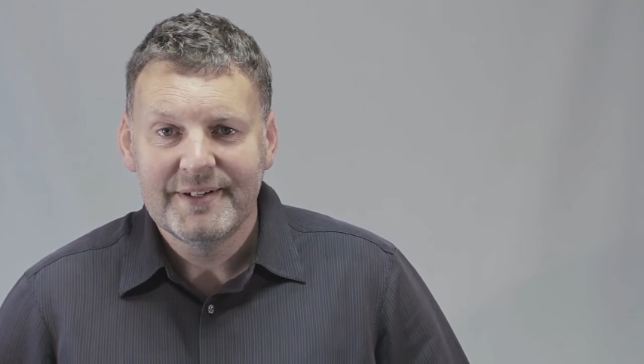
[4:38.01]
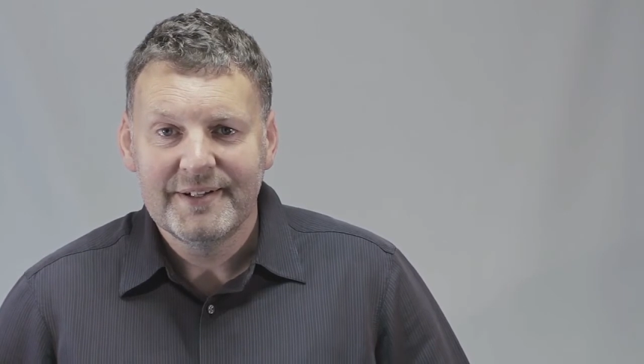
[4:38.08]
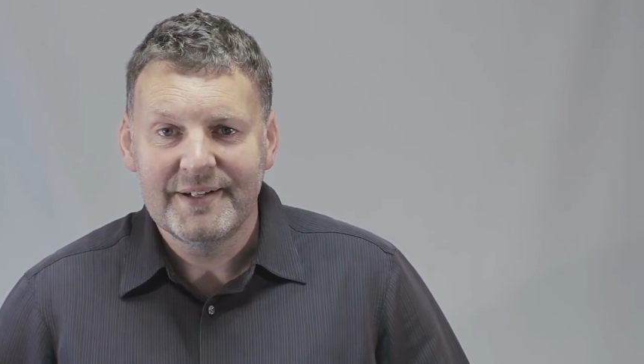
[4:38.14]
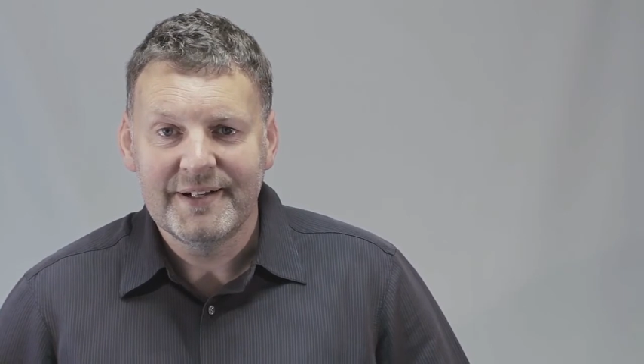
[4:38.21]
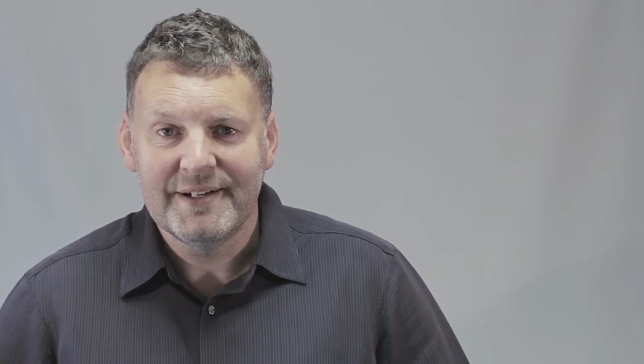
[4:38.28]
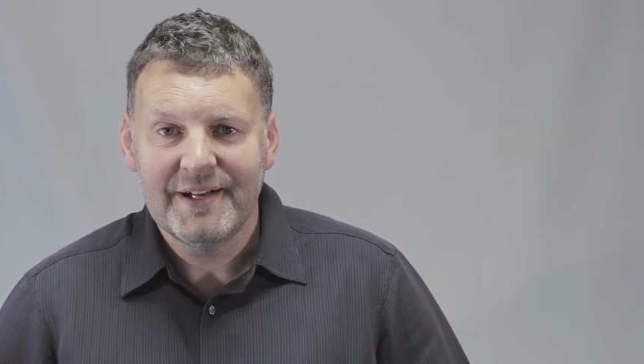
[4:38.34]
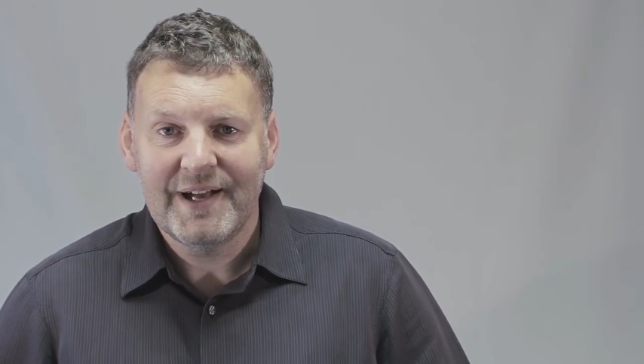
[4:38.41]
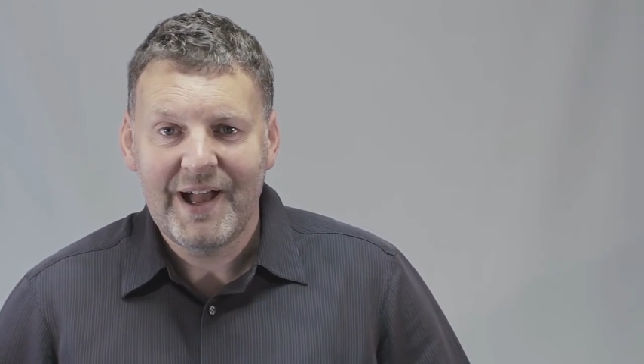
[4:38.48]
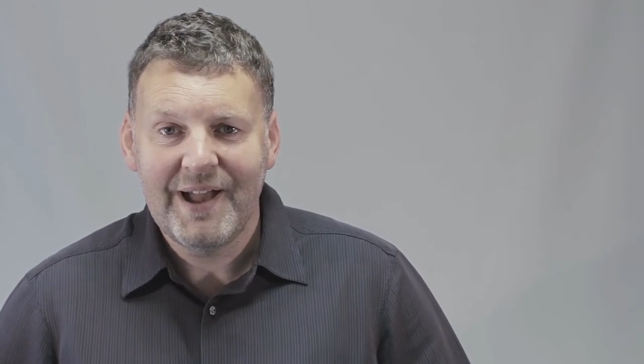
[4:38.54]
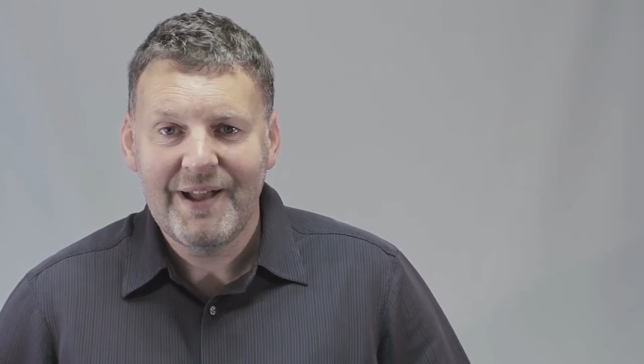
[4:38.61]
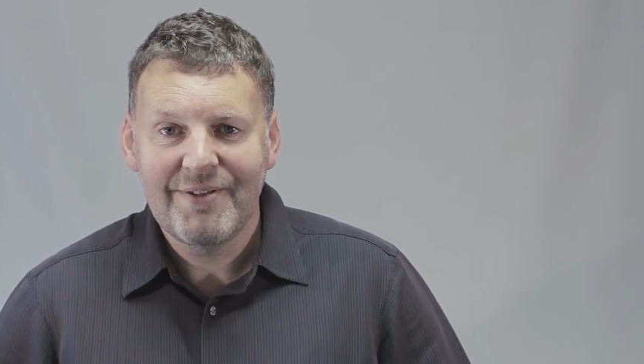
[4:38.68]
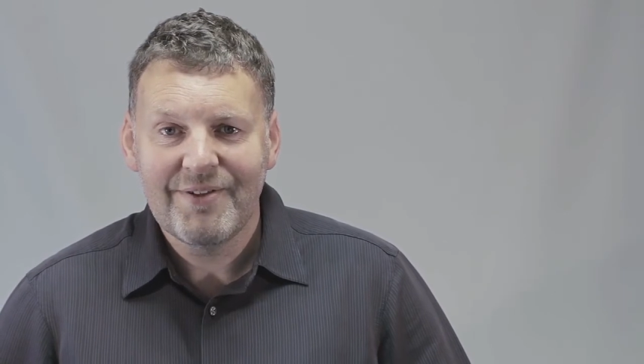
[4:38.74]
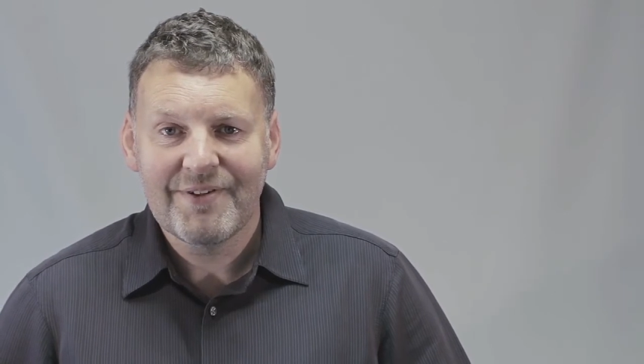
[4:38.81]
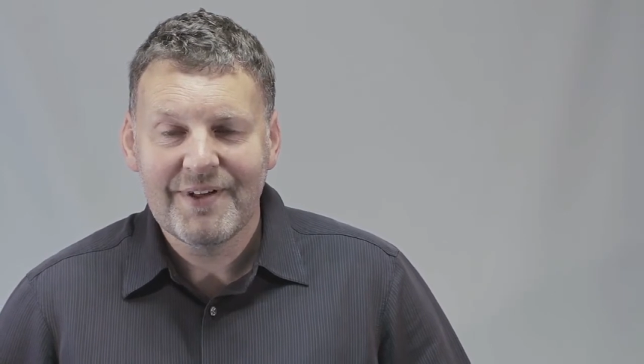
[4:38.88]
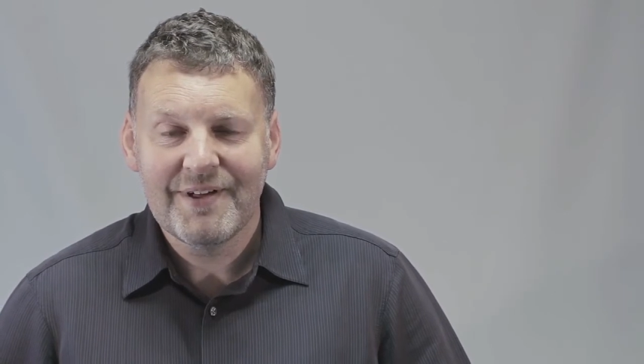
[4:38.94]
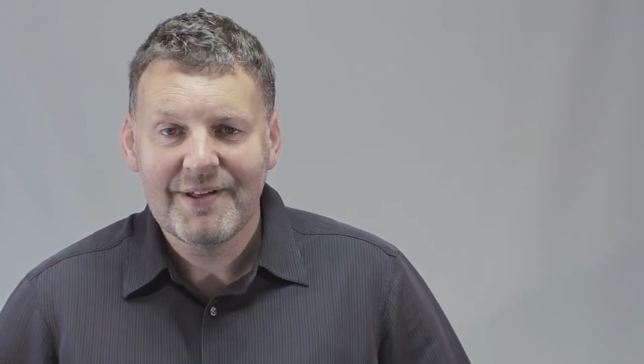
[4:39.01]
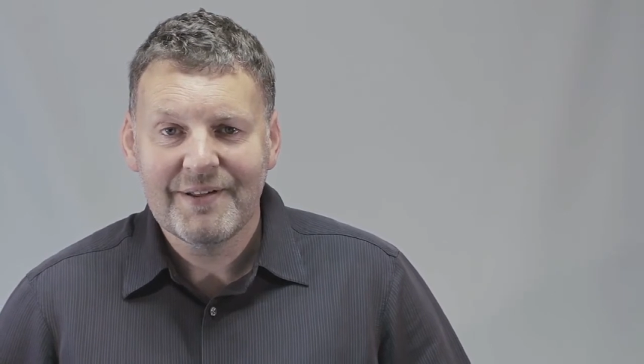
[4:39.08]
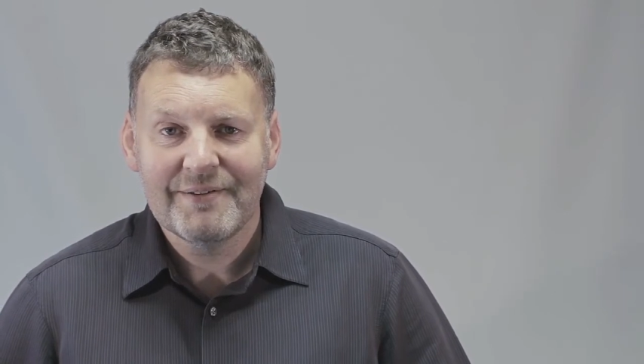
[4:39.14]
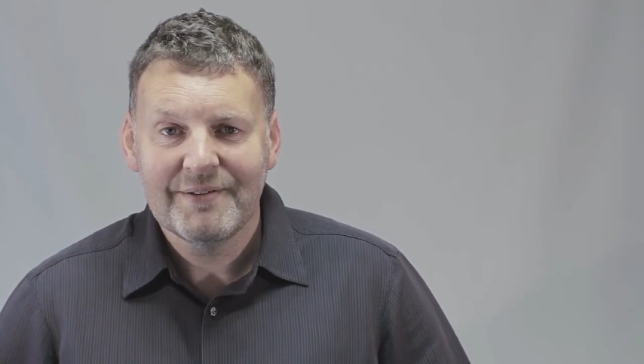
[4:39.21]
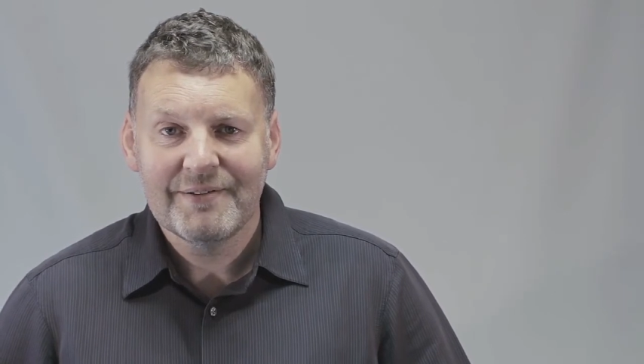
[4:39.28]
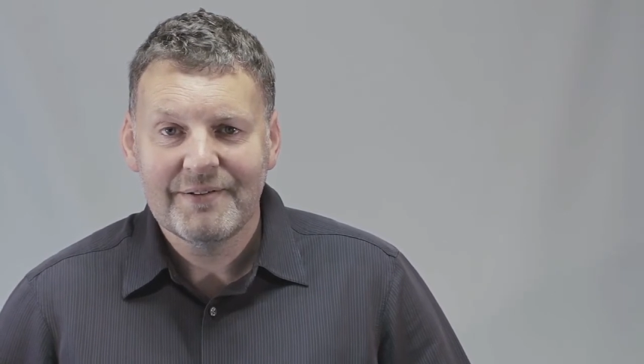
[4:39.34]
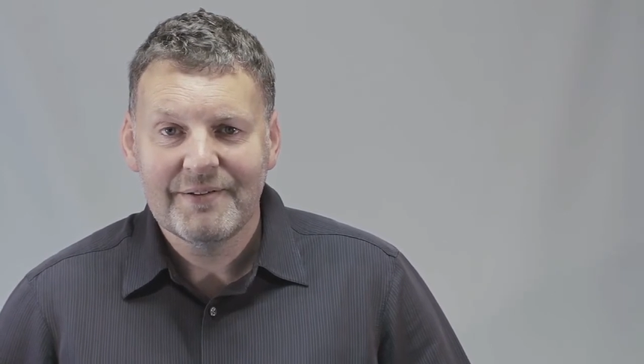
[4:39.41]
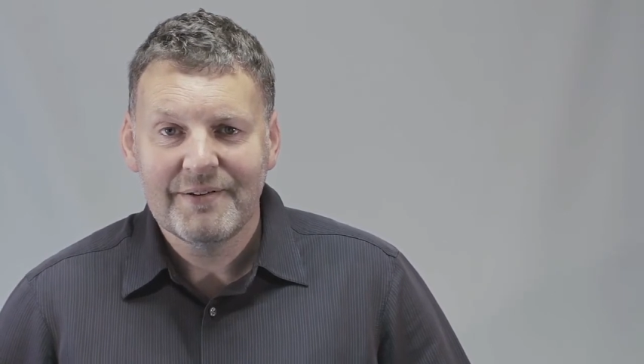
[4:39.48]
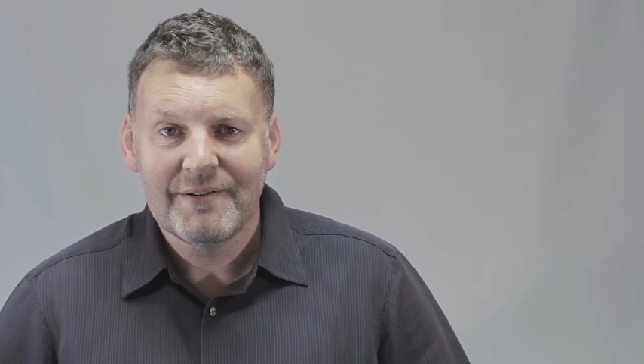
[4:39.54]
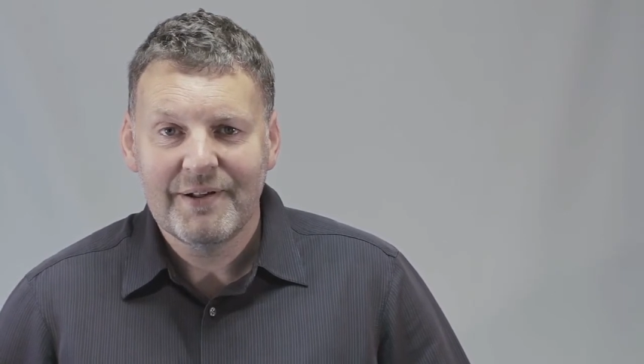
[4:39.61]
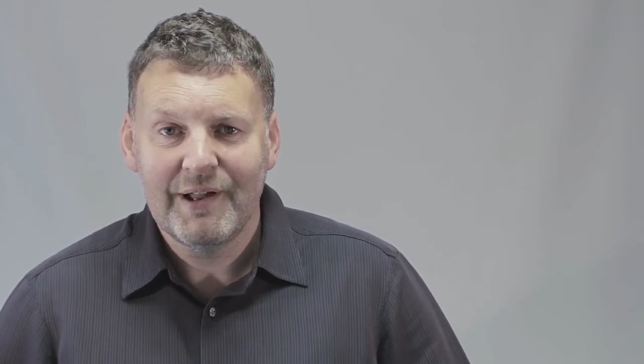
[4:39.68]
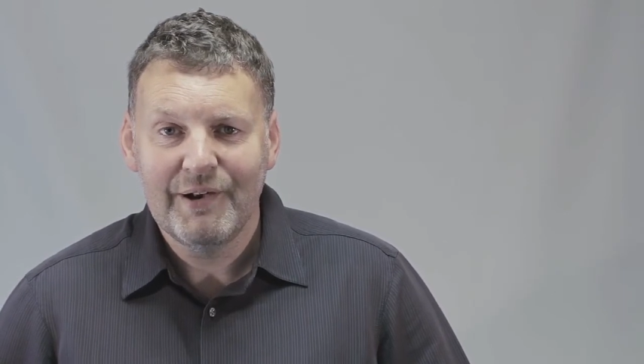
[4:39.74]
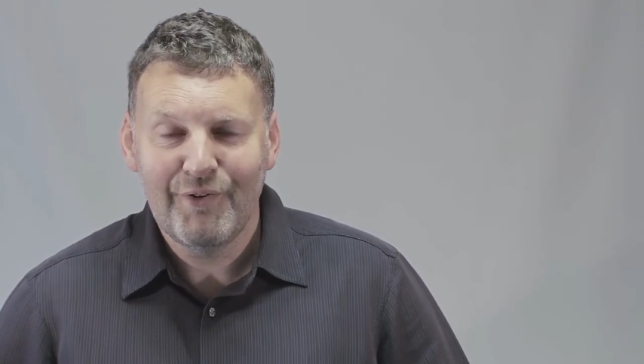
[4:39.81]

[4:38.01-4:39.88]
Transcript: and I